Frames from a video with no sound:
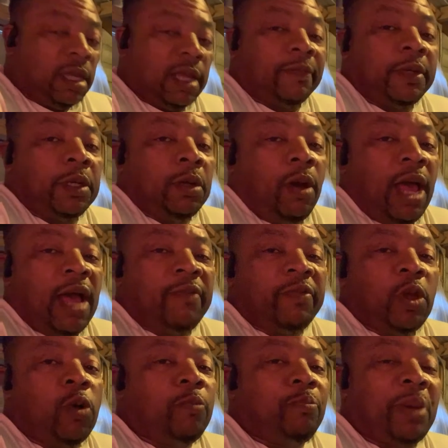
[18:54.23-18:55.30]
If you don't have
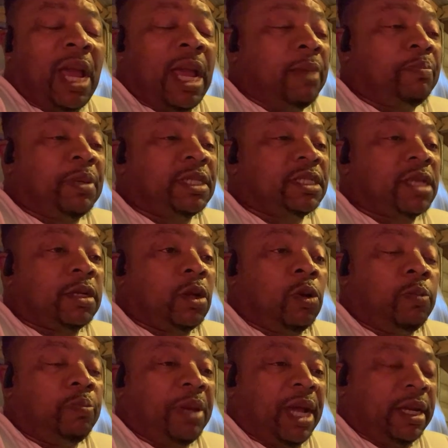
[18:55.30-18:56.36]
no papers and
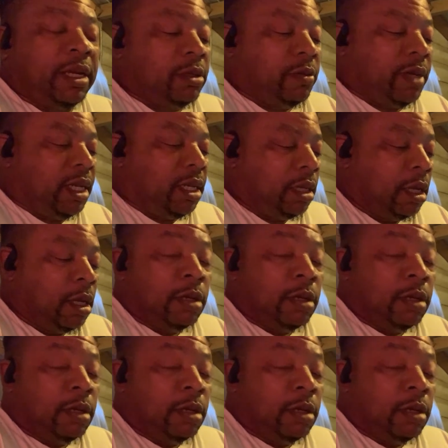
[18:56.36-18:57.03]
no pedigree,